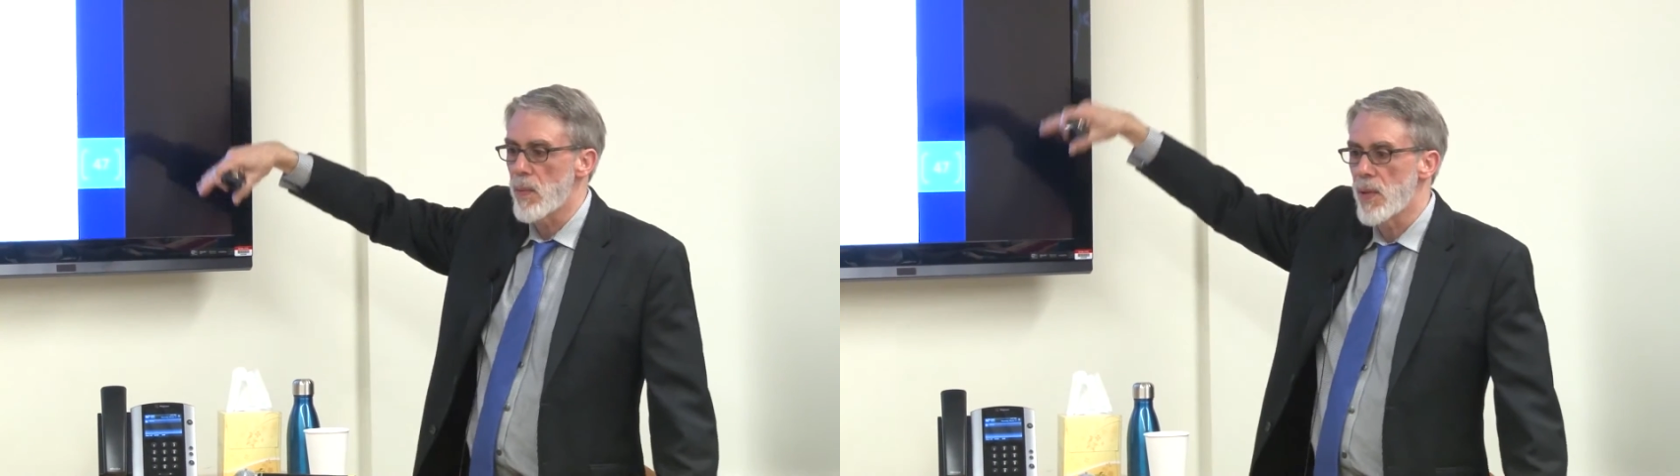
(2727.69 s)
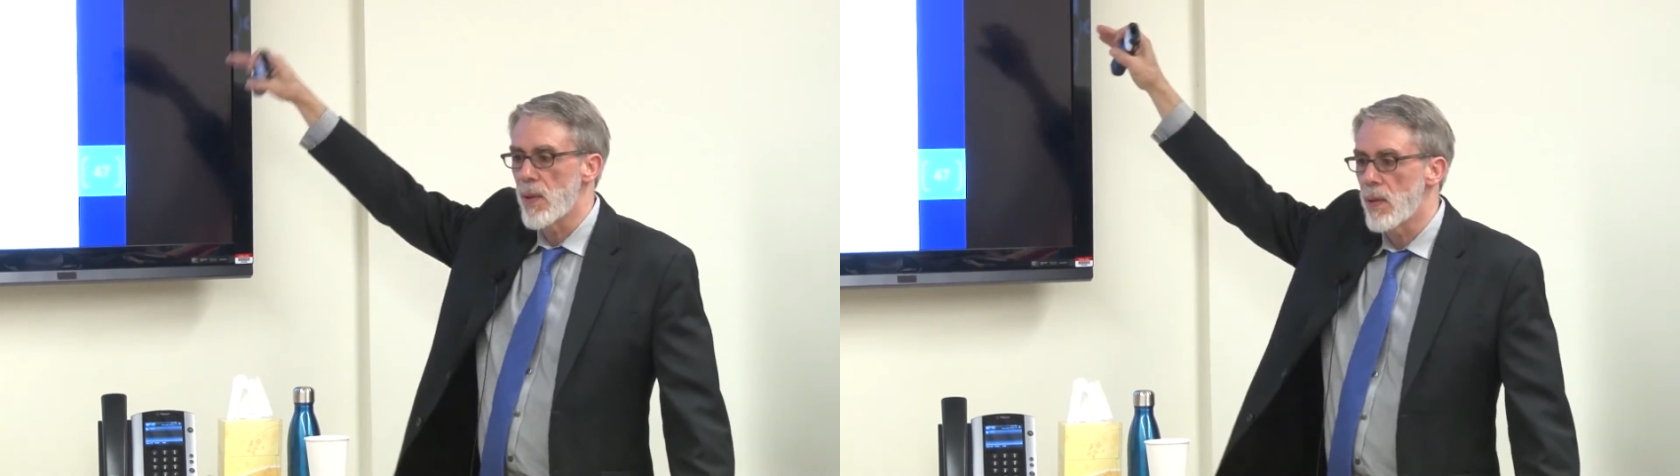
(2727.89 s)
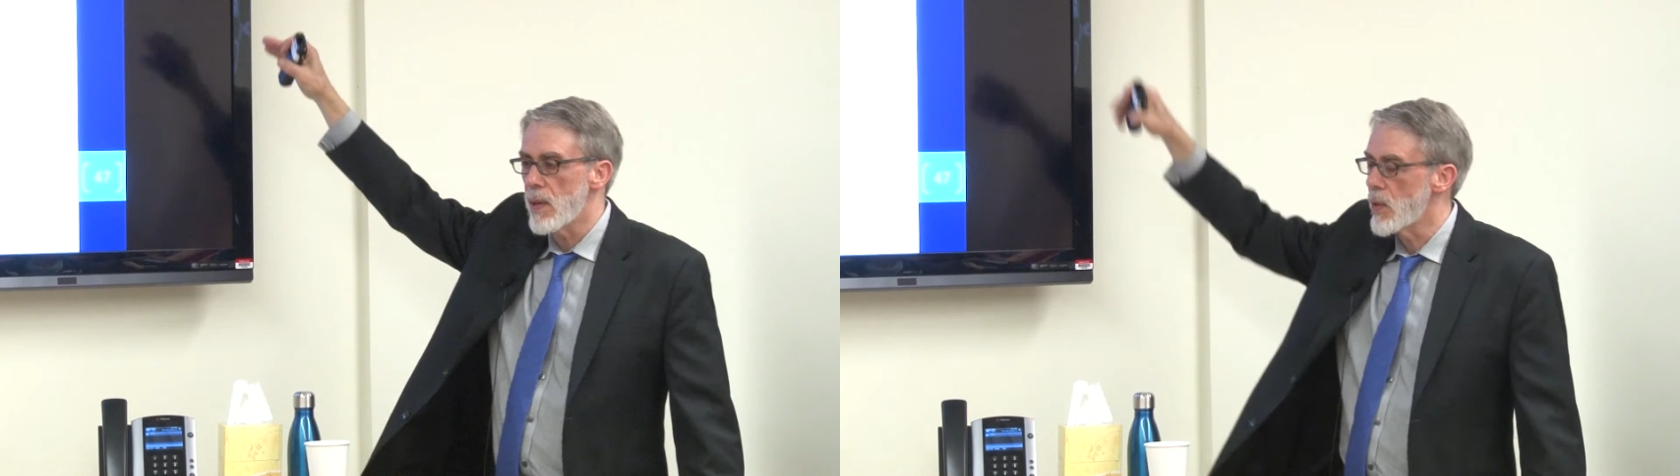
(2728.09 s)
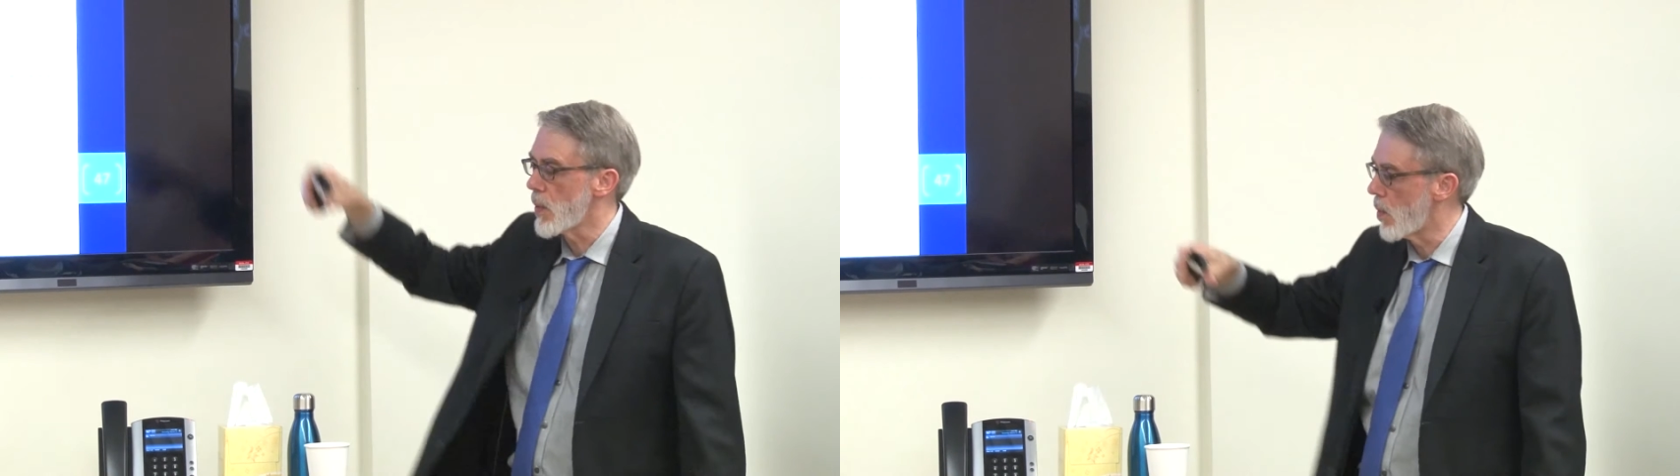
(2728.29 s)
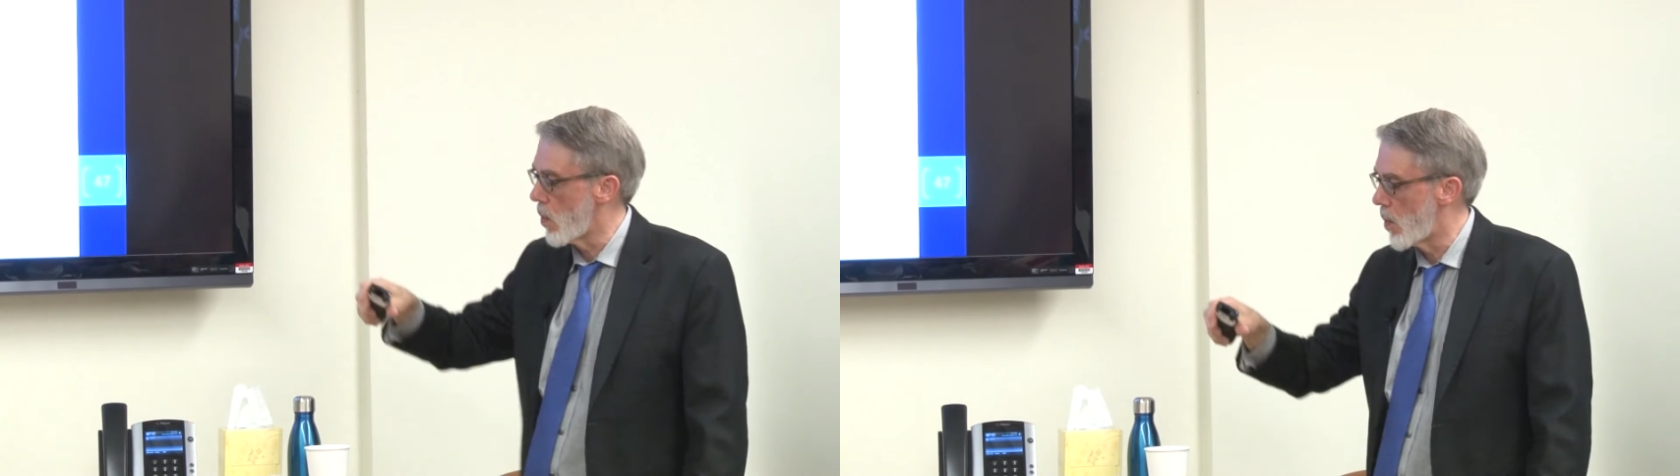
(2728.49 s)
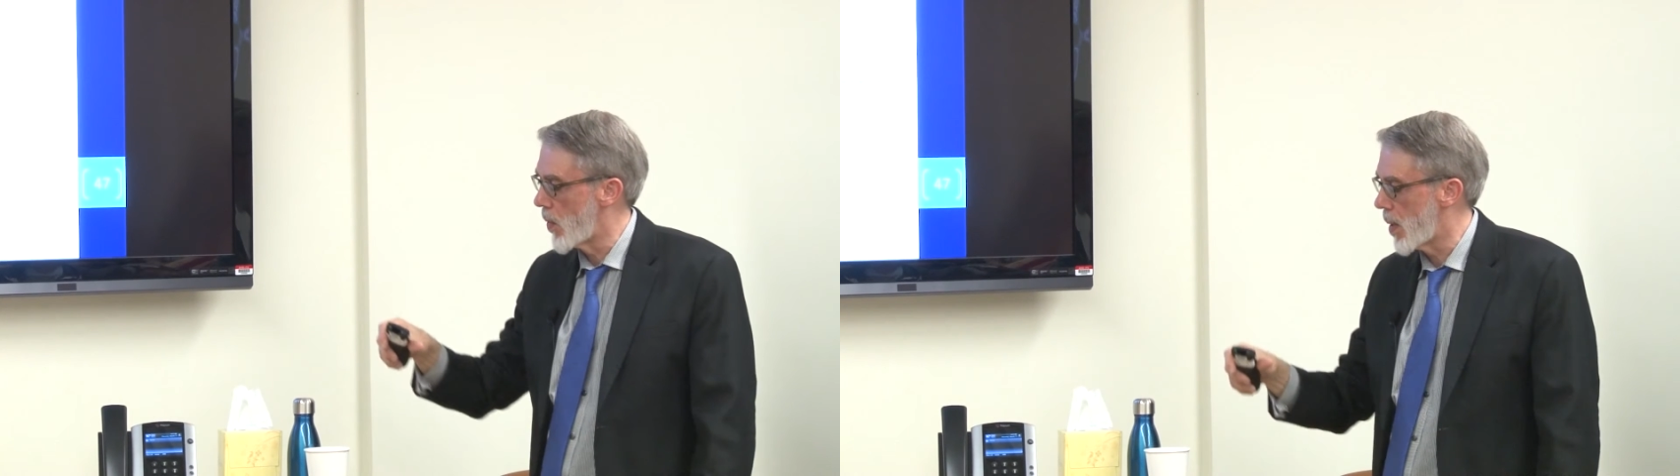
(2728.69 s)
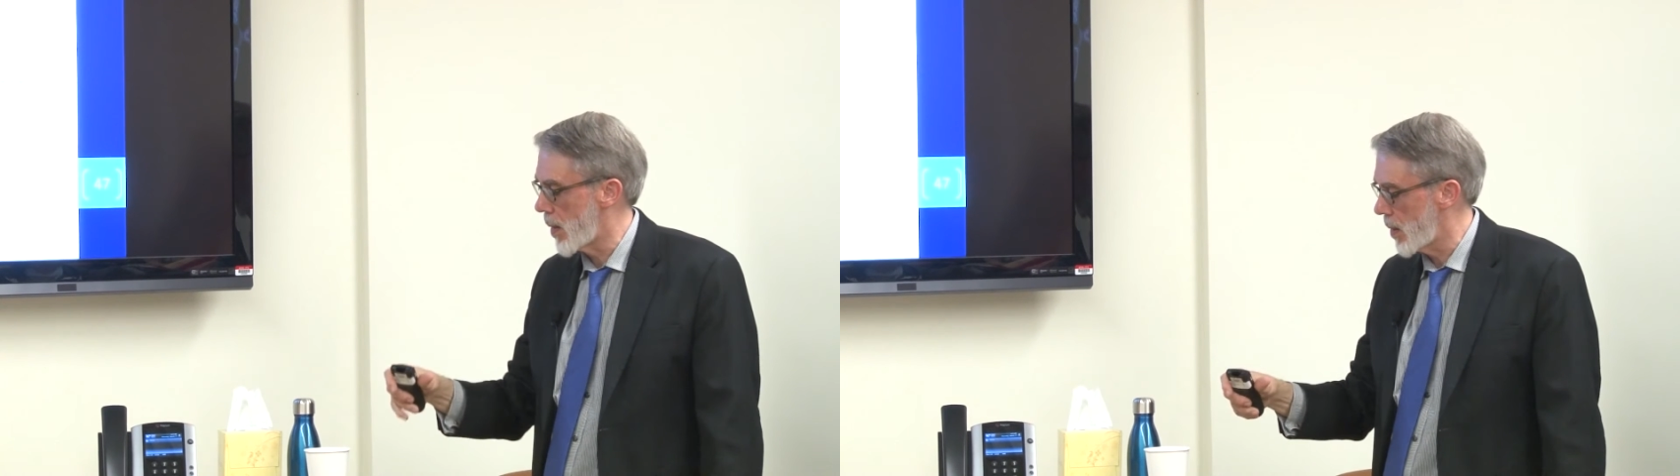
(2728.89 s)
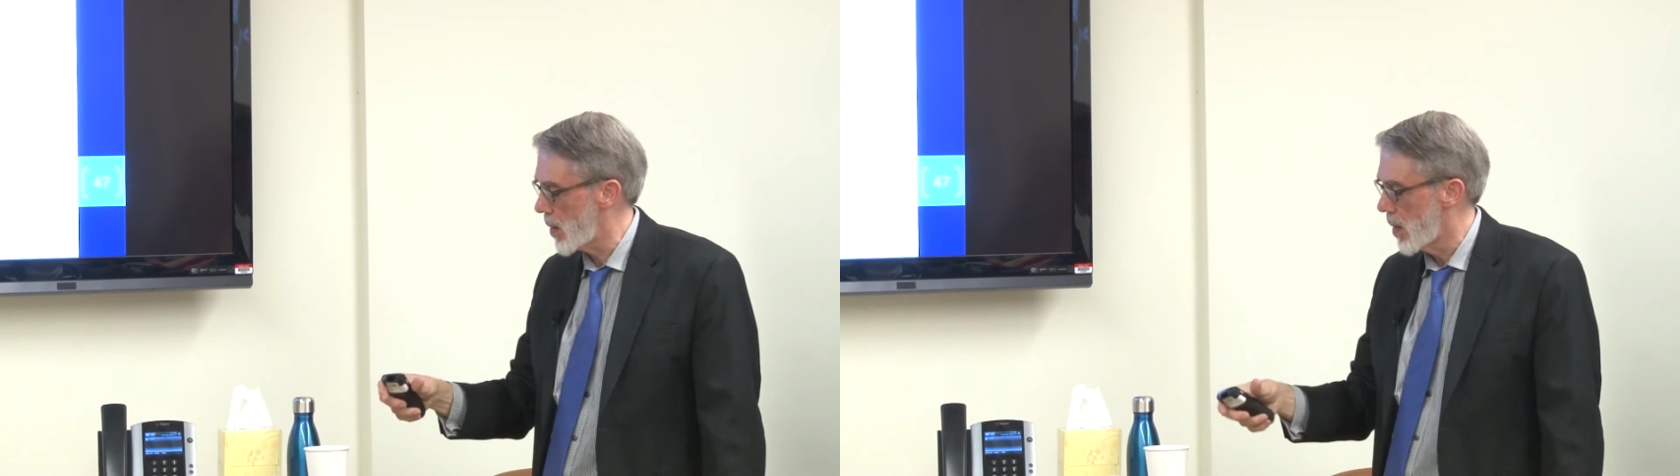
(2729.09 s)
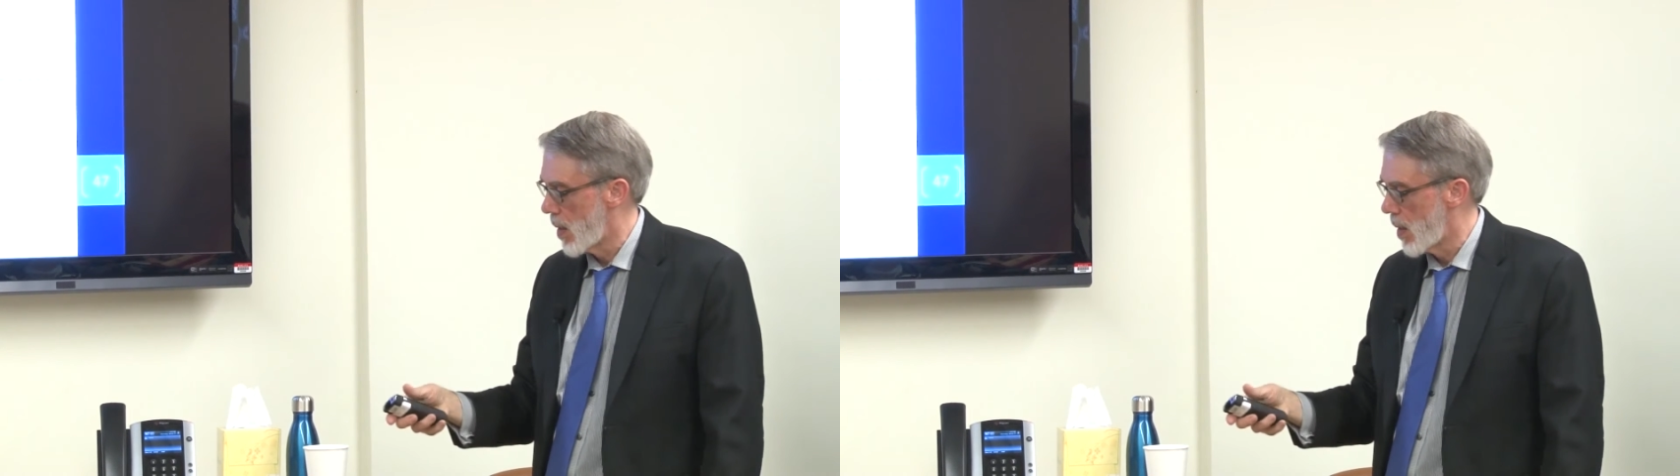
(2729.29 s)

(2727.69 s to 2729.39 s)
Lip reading: to the normal heights.